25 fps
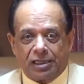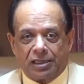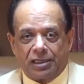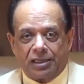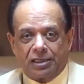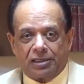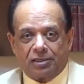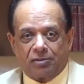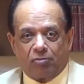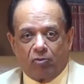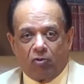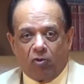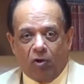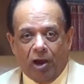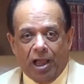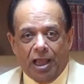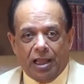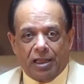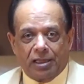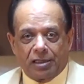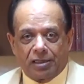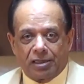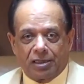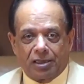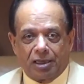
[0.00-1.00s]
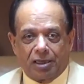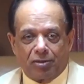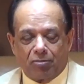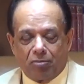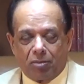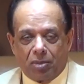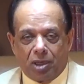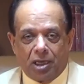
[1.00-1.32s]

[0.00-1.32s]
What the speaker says: and his wealth and